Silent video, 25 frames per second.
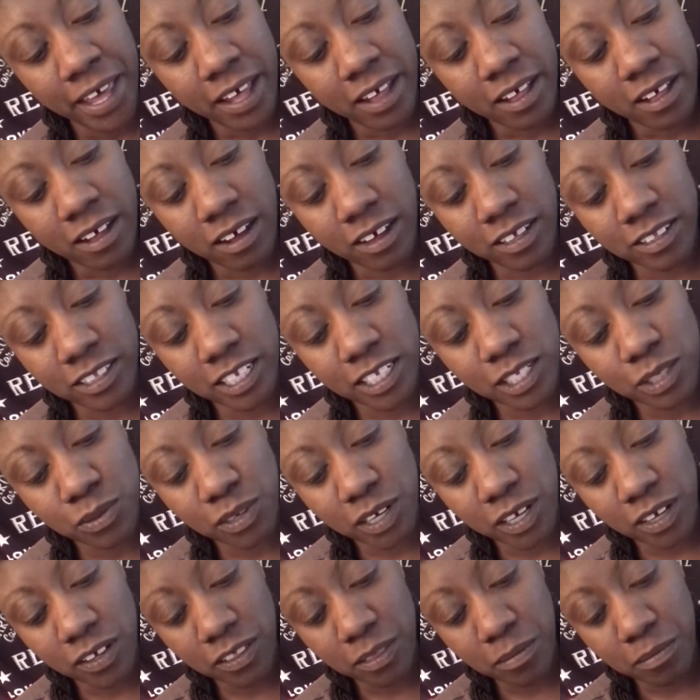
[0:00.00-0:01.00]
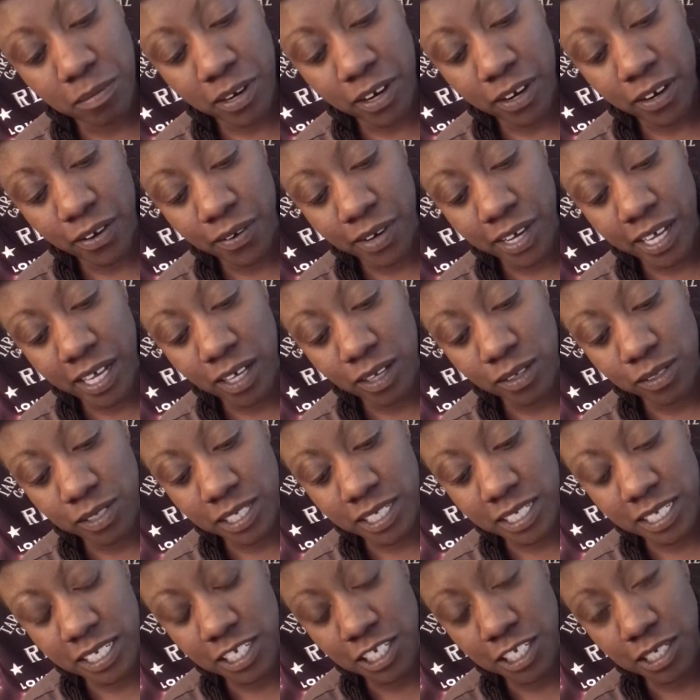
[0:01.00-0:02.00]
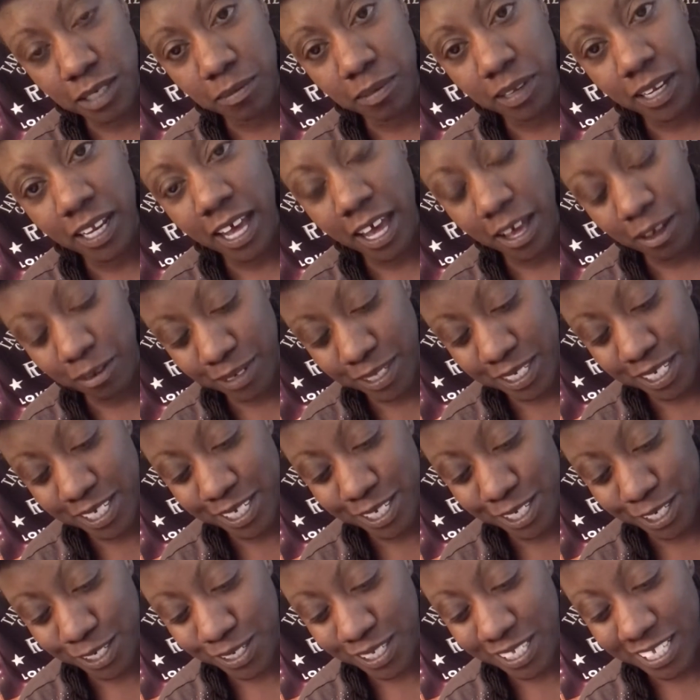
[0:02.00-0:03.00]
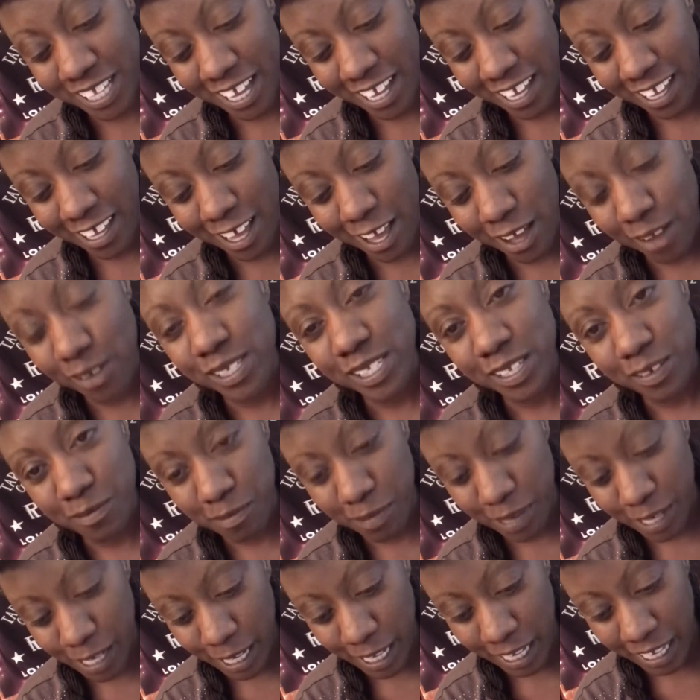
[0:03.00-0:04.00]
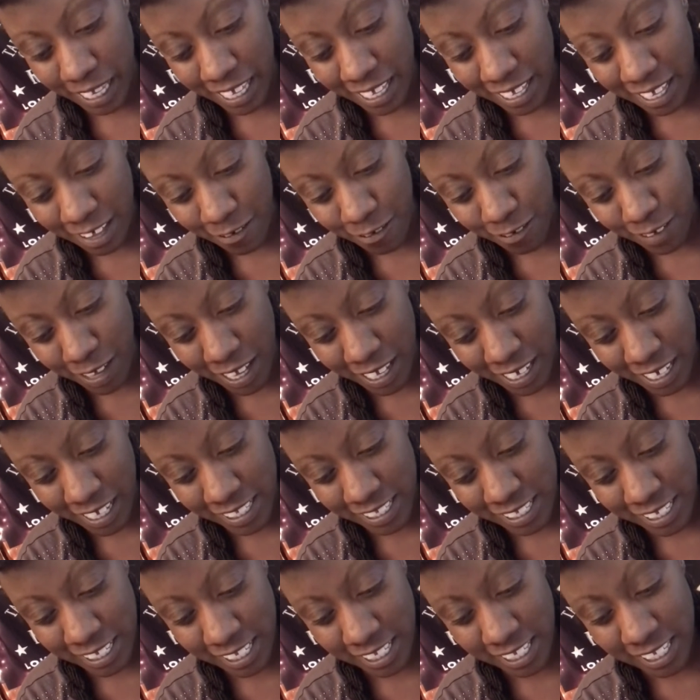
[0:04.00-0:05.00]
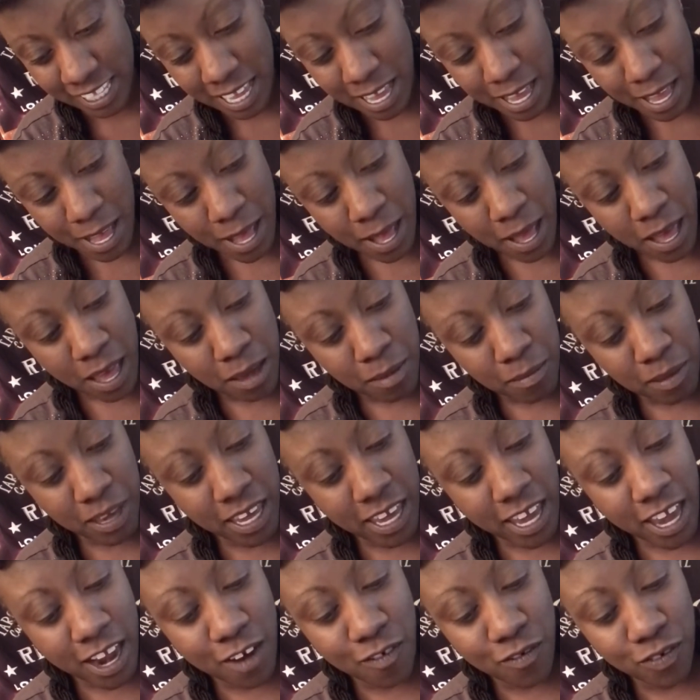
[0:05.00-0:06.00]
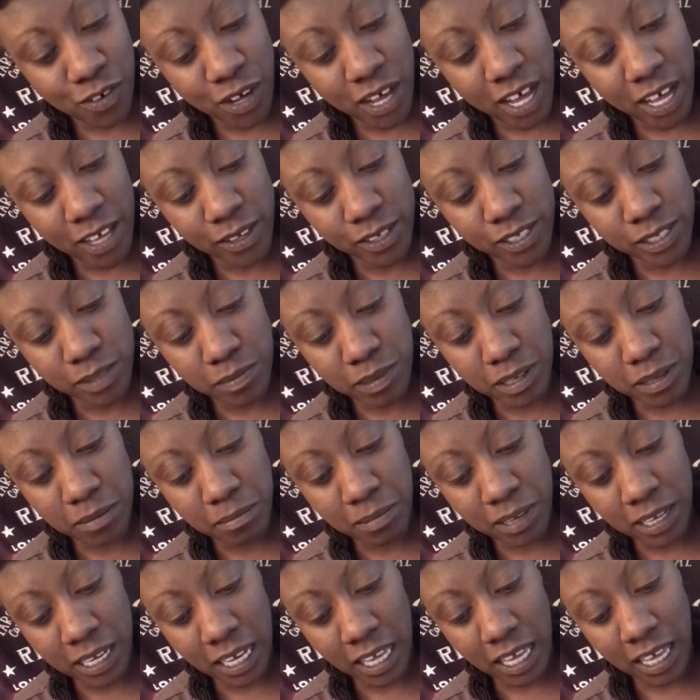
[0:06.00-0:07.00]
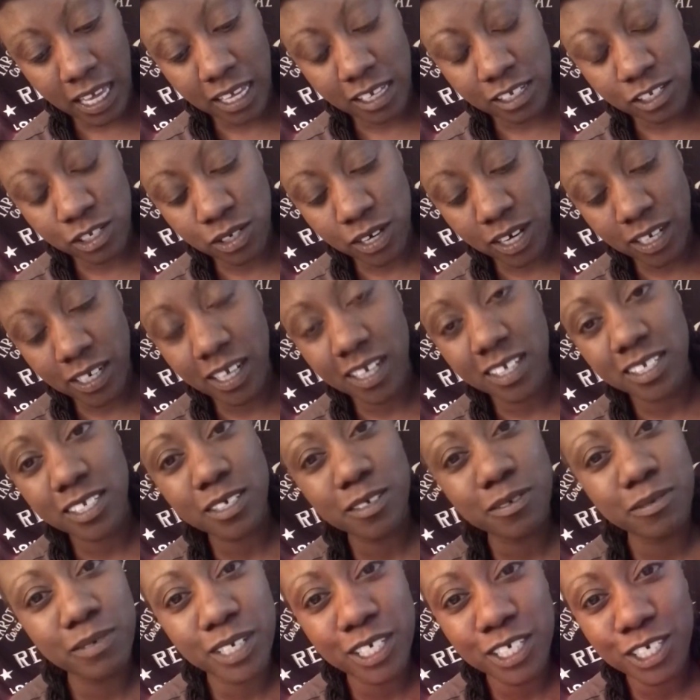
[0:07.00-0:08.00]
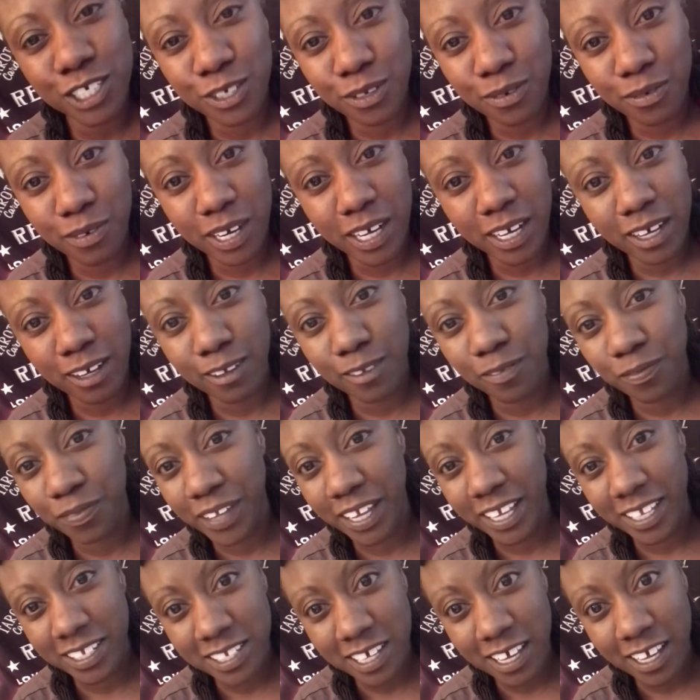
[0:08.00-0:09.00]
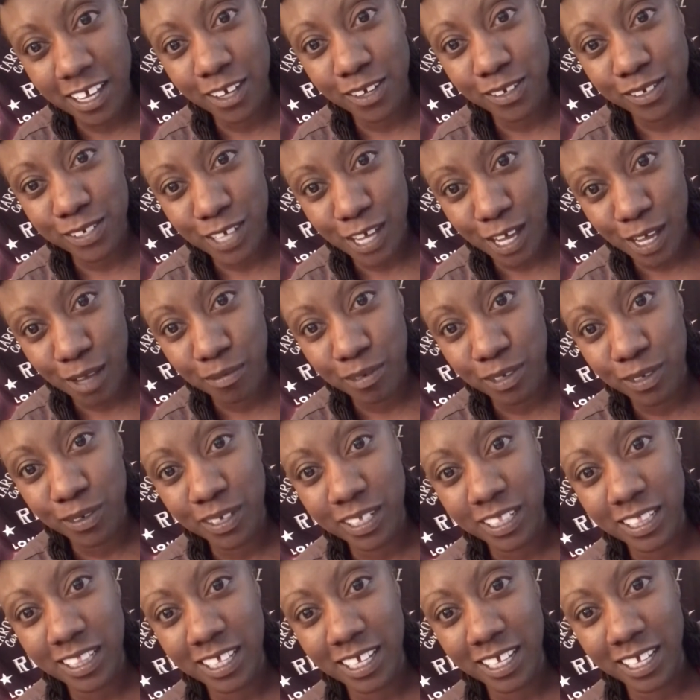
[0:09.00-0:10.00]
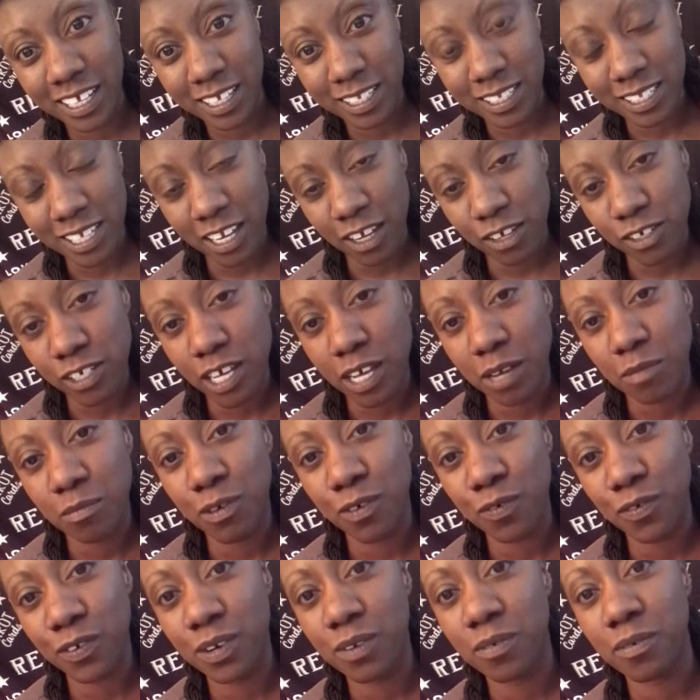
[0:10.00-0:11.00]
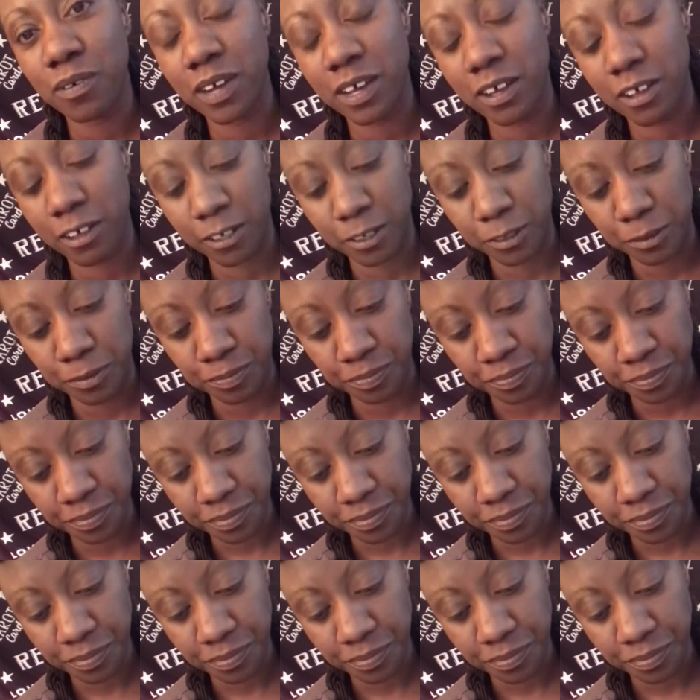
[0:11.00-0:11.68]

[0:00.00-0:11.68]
On the 12th, Mercury goes into Gemini, which is your 2nd house of money and finances. Be careful how you spend money and try not to rush around. Like, take your time doing things, take your time moving around,